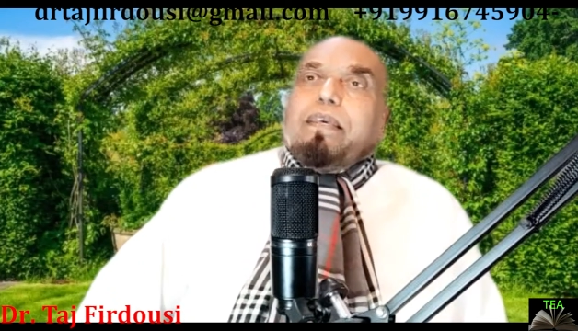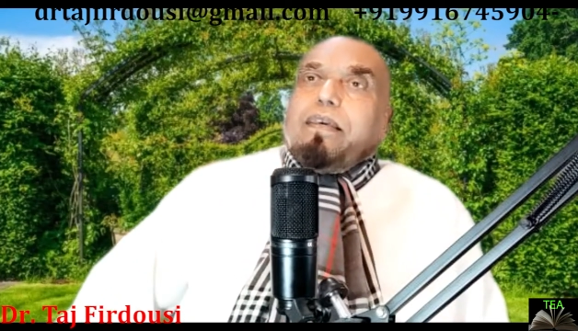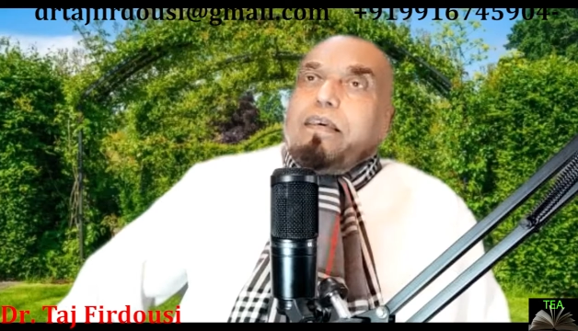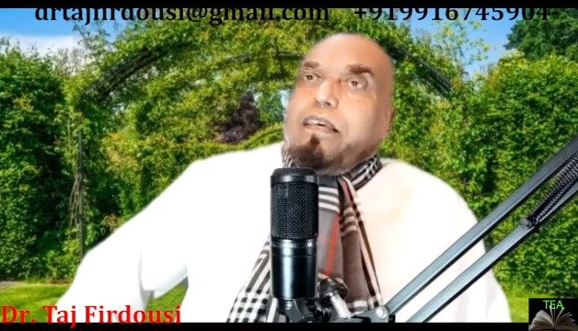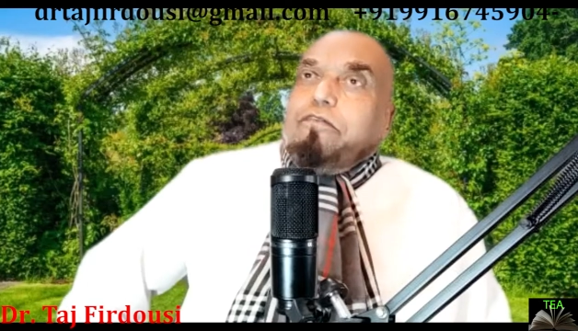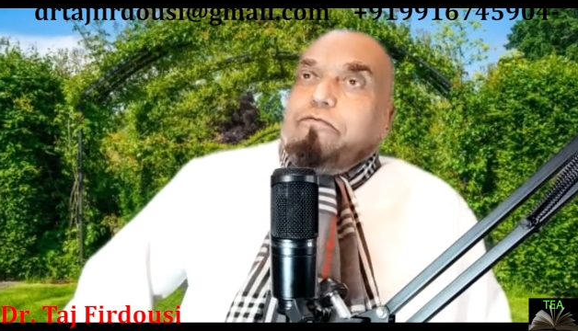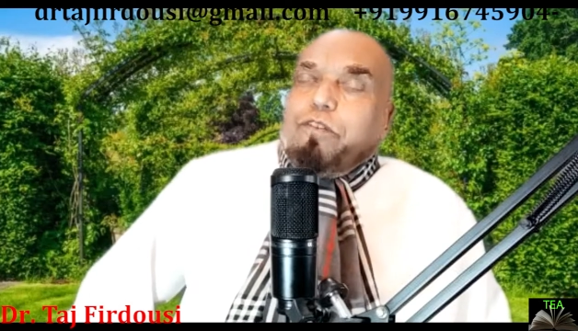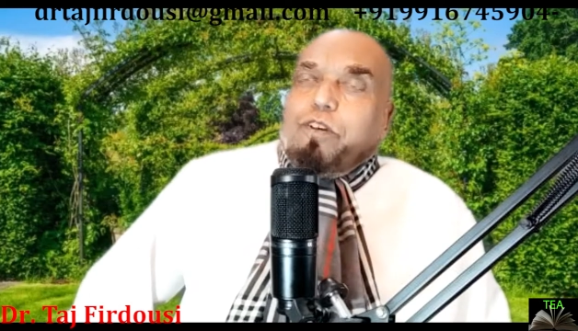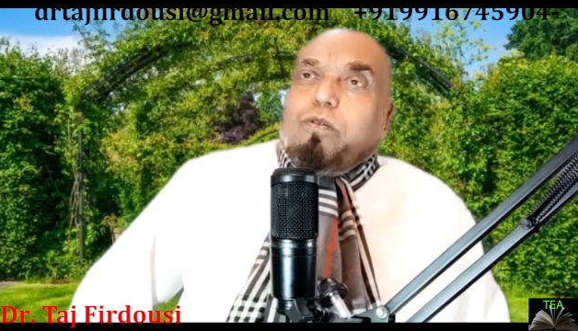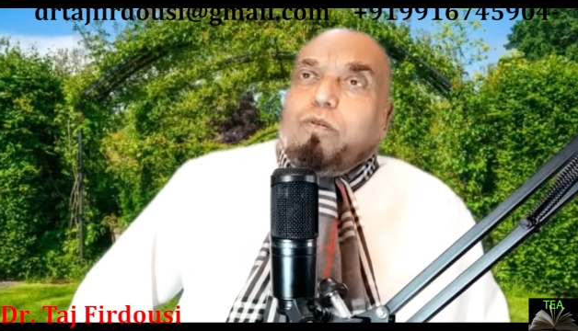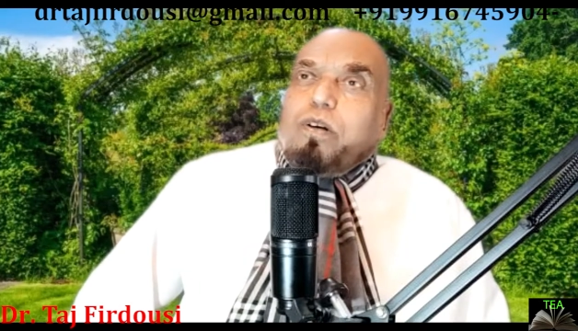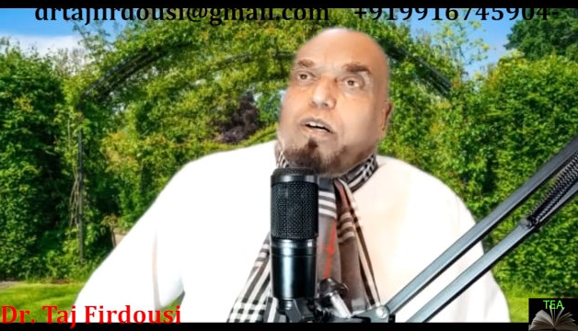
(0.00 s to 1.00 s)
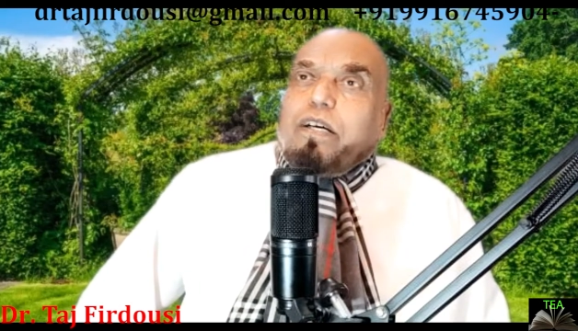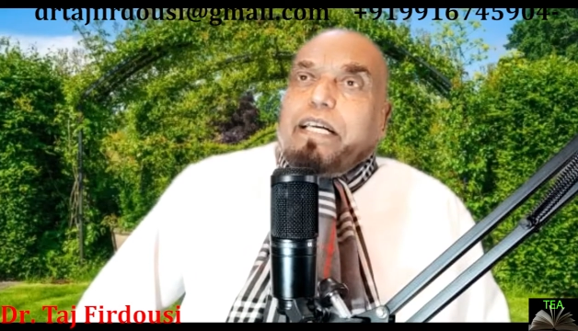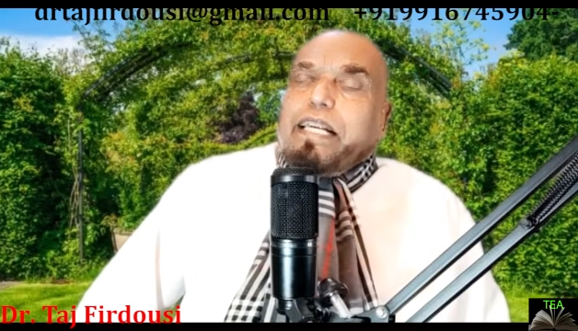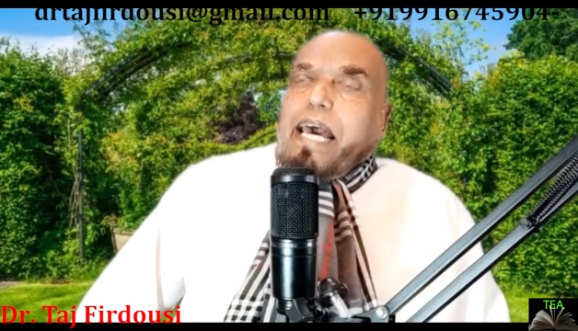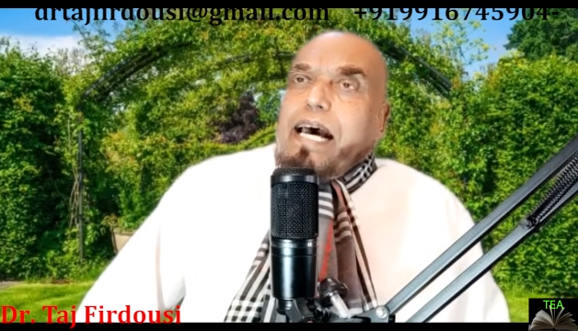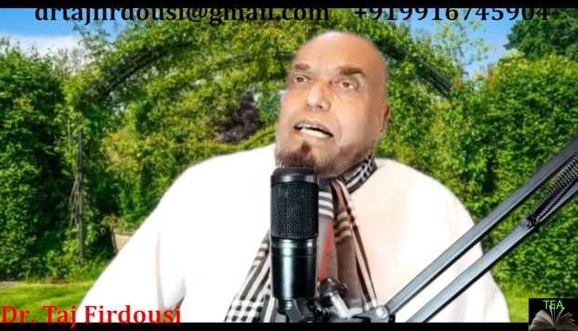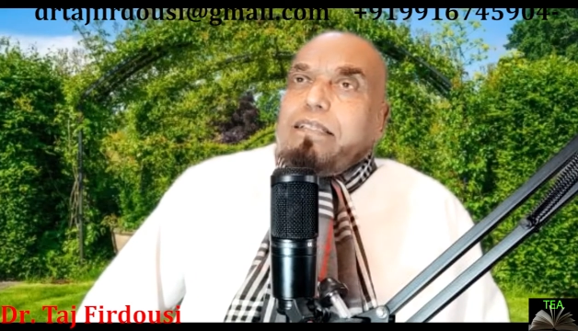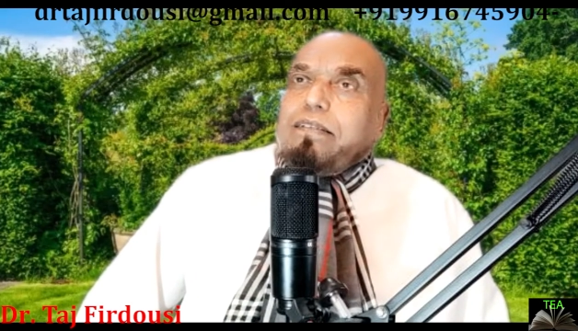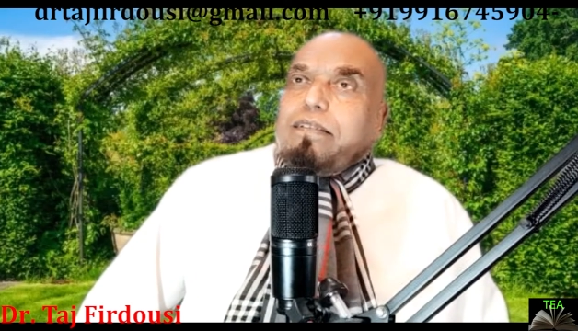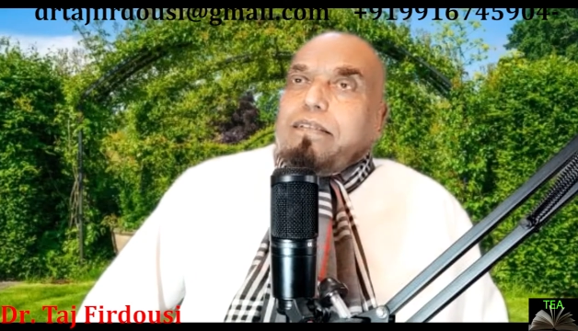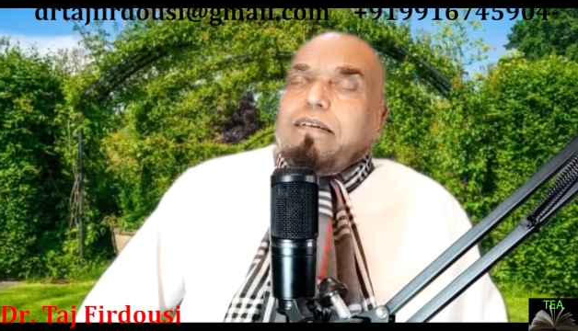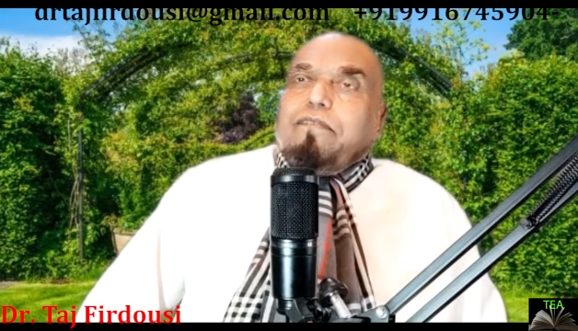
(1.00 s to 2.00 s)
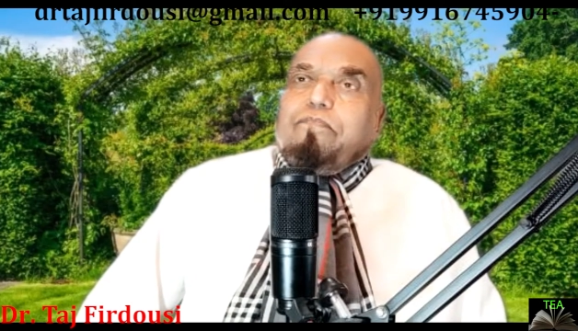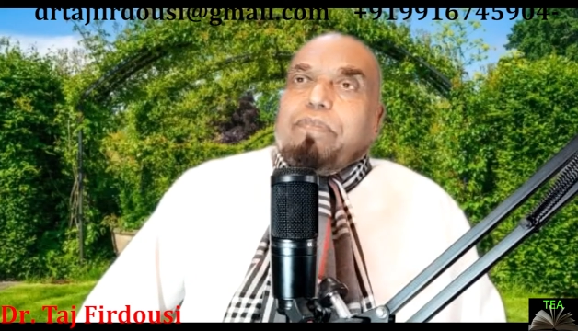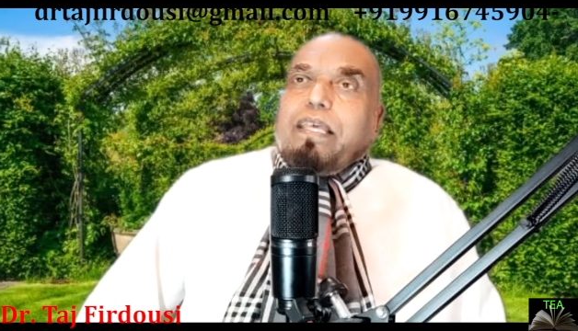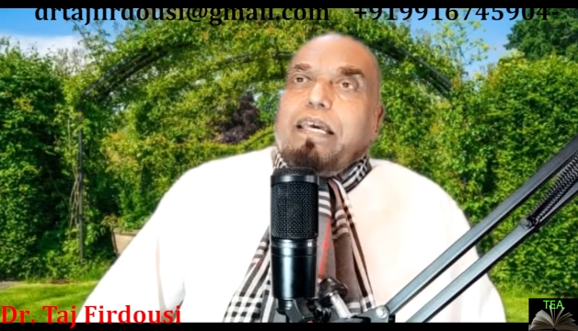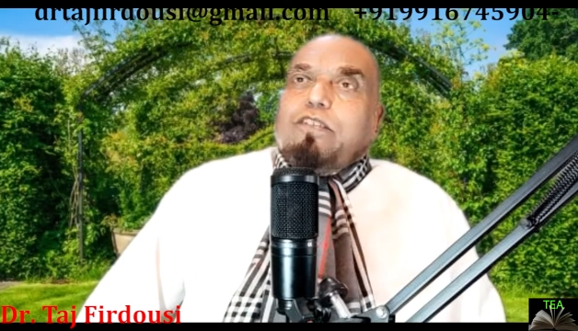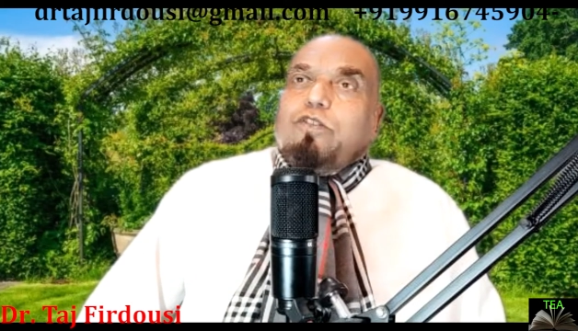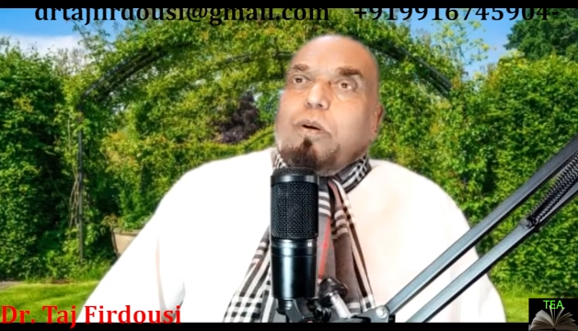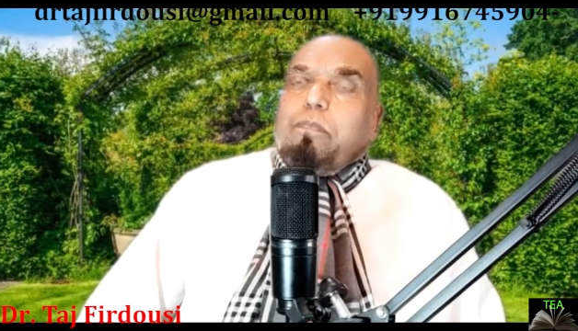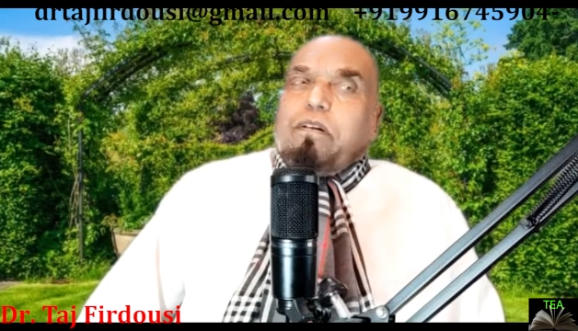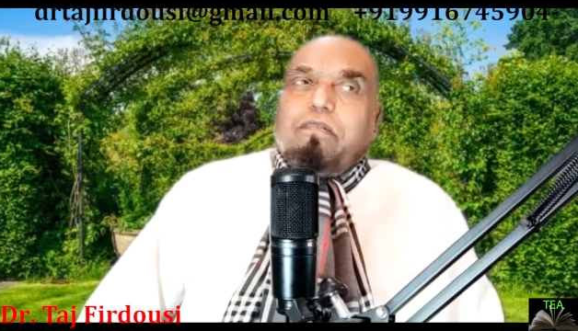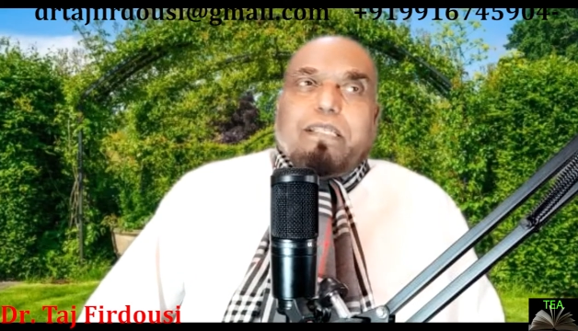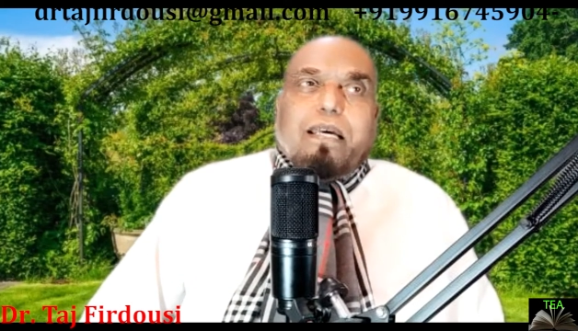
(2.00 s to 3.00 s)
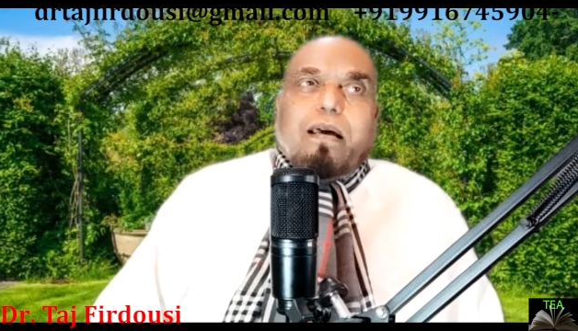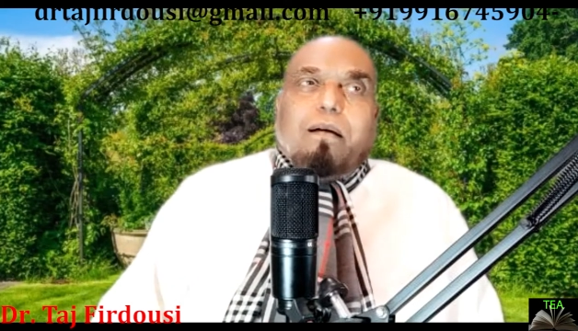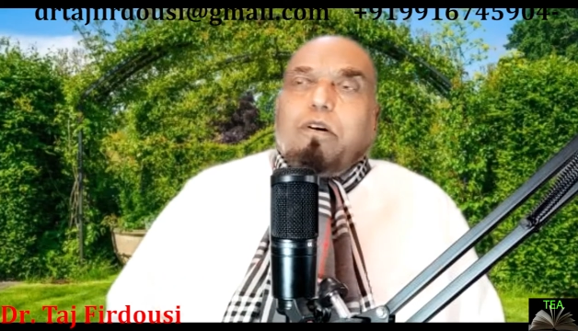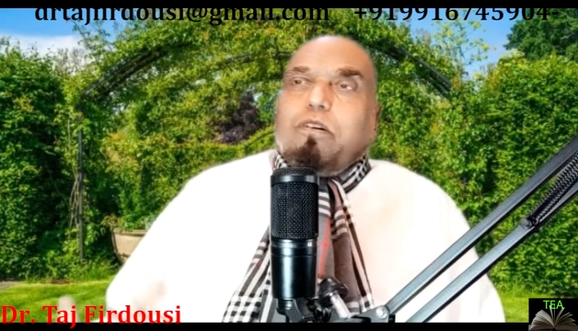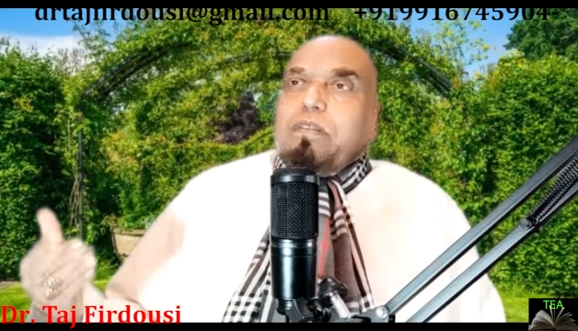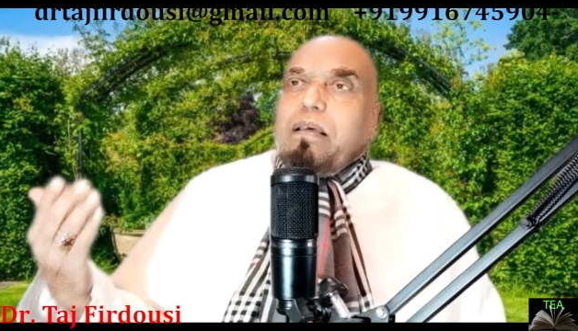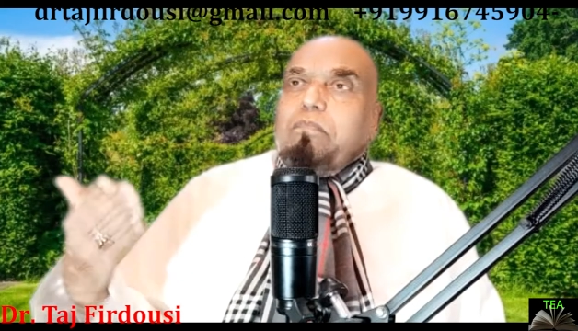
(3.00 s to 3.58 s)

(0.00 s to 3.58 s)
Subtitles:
If you go and ask a supervisor about the